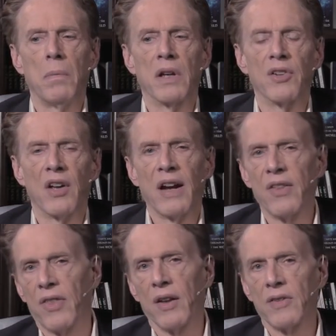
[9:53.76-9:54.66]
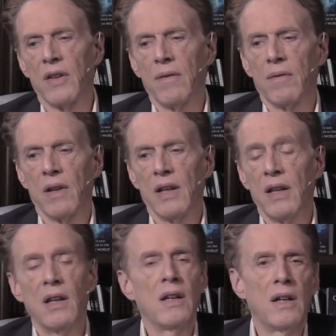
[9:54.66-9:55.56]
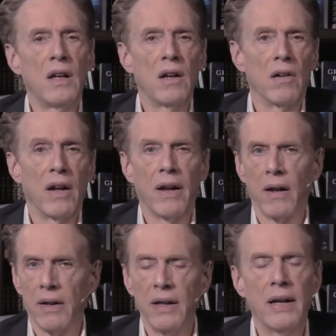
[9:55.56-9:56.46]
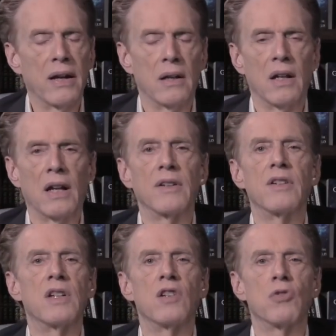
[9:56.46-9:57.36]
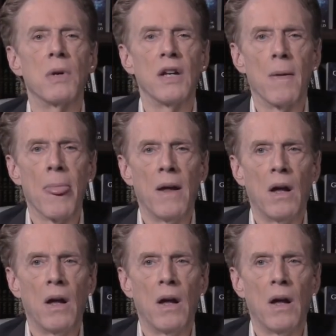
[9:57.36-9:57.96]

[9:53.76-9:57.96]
because I had things that he needed to hear, and he had a lot to teach me.